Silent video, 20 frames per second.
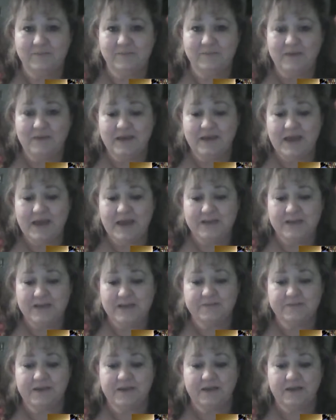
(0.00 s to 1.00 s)

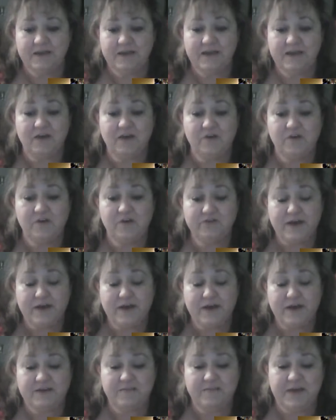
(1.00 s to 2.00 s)
engagement in
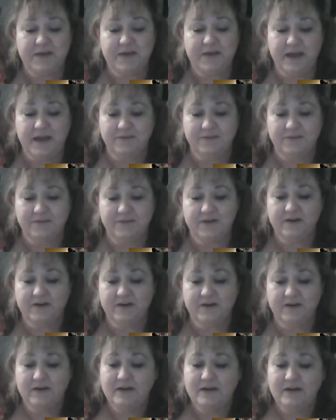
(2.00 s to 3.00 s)
goal-directed behavior.
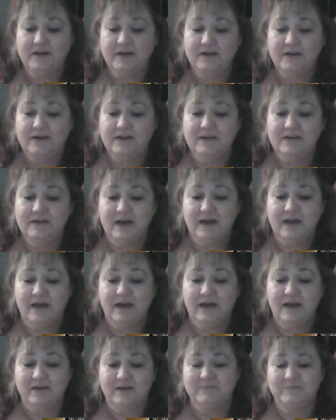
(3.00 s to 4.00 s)

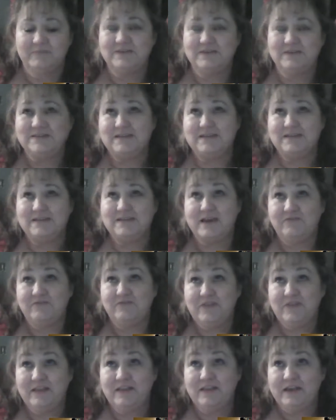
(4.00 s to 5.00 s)
This is like
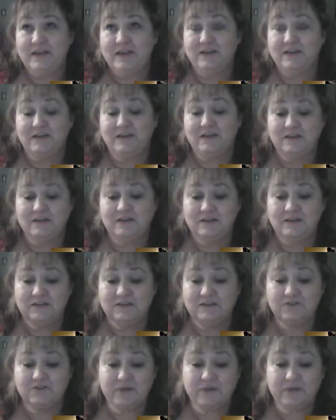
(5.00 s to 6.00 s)
feeling
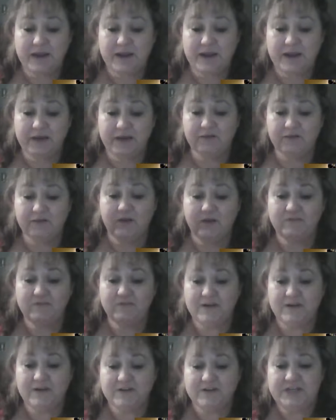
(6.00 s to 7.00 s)
drained of
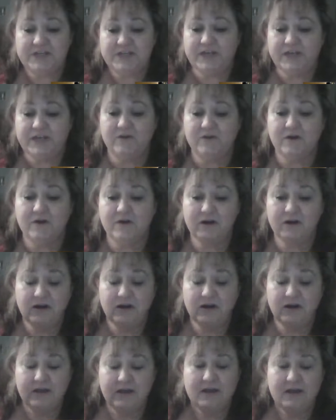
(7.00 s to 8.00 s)
energy or
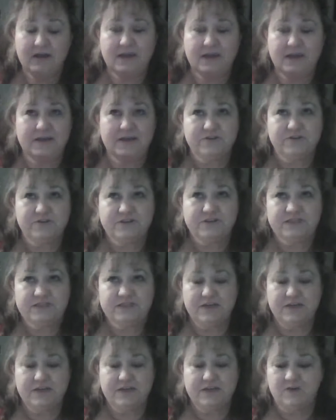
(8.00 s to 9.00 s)
interest
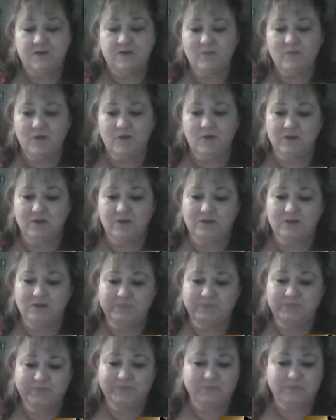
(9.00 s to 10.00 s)
in normal
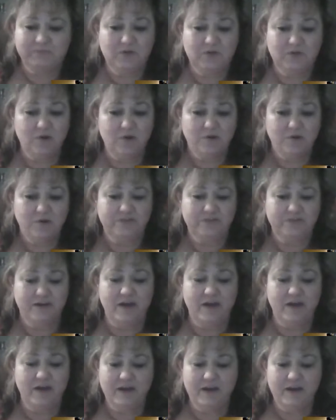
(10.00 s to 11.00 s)
goals and
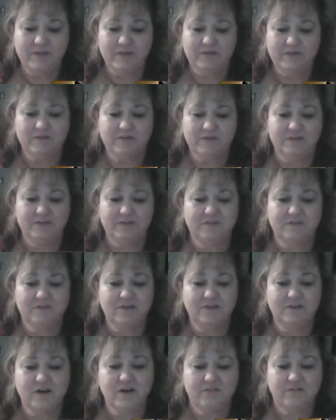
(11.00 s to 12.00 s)
unable to
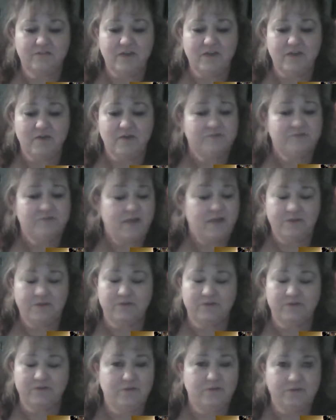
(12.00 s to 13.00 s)
start or follow
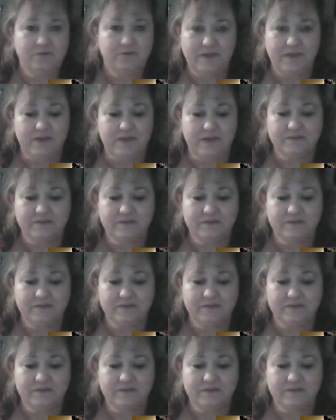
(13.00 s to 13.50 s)
through things.